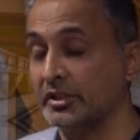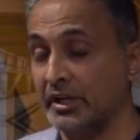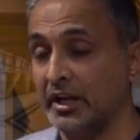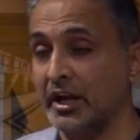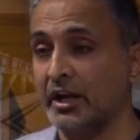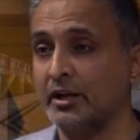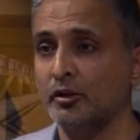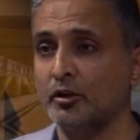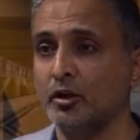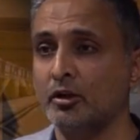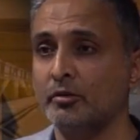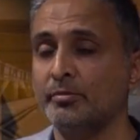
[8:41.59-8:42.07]

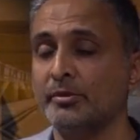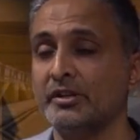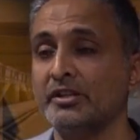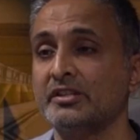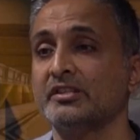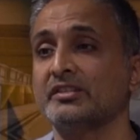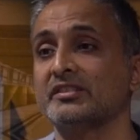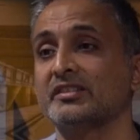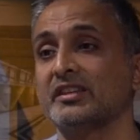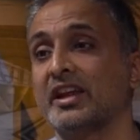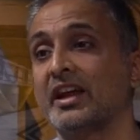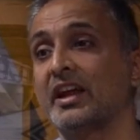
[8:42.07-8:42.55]
catalog
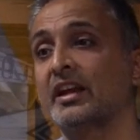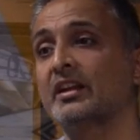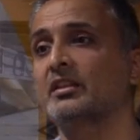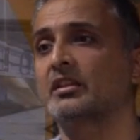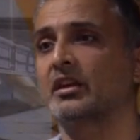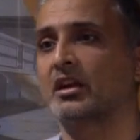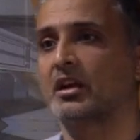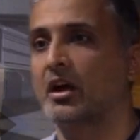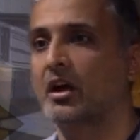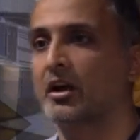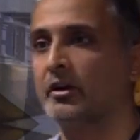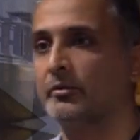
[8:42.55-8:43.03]
pages and
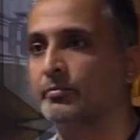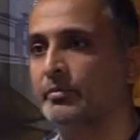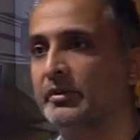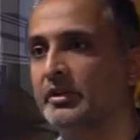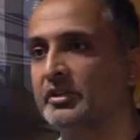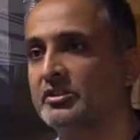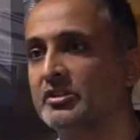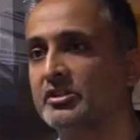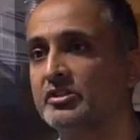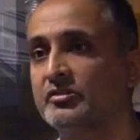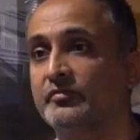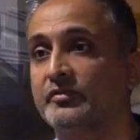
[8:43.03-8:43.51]
the cart
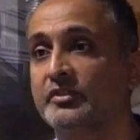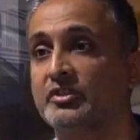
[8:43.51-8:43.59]
pages,